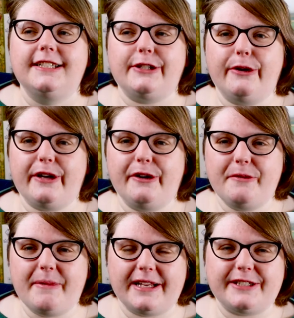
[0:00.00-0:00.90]

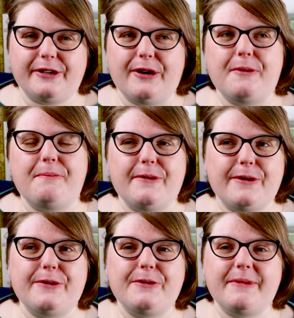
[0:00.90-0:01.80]
Tokyo Metro
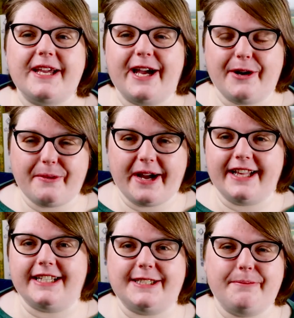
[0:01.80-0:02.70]
blew me
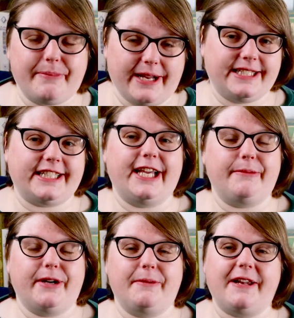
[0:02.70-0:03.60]
away. That's the best
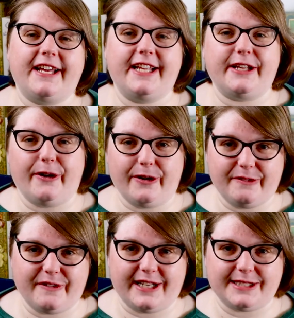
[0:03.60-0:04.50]
game I played
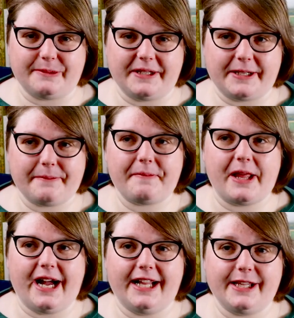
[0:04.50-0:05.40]
all of last week.
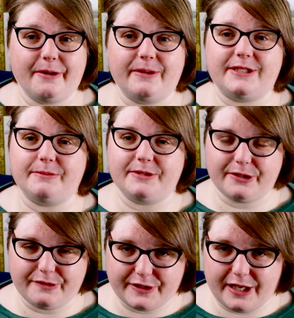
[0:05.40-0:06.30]
And there was some
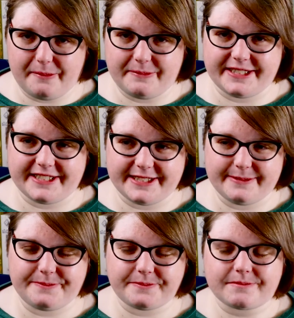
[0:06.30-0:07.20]
tough
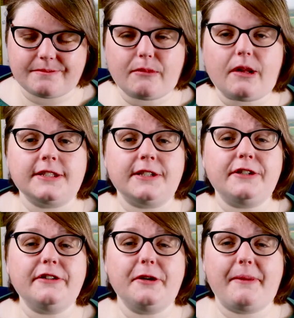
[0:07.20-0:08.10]
competition. So
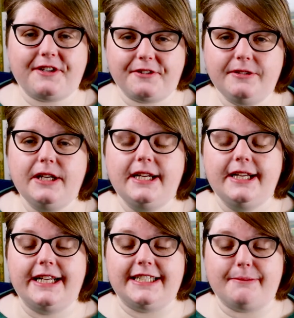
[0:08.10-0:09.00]
Tokyo Metro
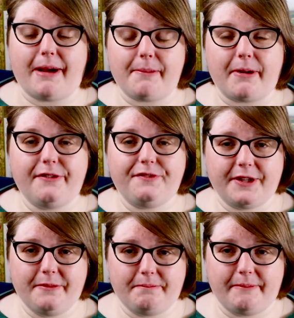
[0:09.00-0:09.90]
is a map of
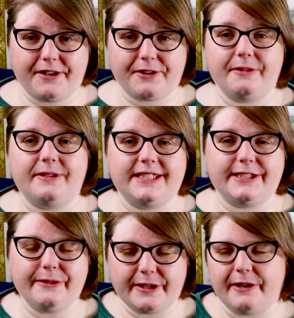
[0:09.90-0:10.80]
the metro in
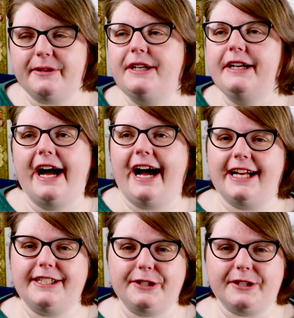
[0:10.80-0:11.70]
Tokyo
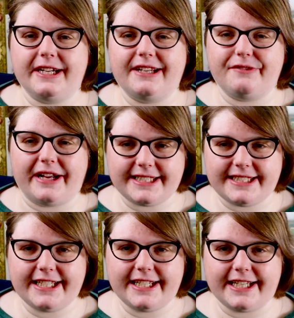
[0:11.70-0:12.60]
and you're
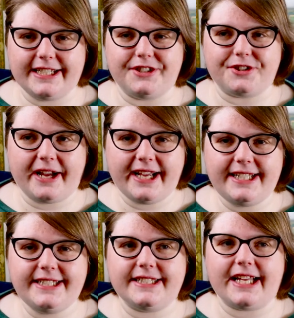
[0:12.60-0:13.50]
investing in
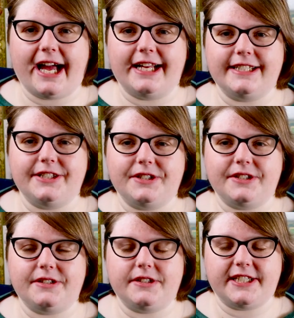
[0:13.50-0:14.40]
trains and
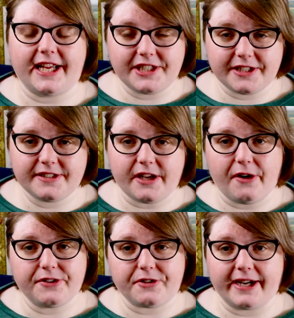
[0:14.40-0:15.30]
in stations
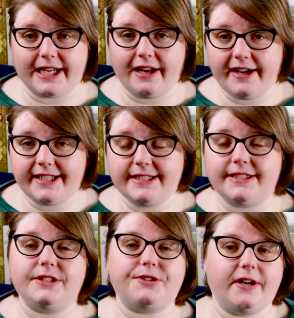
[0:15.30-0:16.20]
on train lines
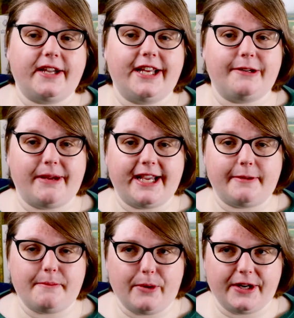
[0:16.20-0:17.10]
to try and
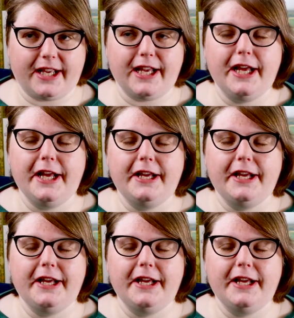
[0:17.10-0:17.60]
make money.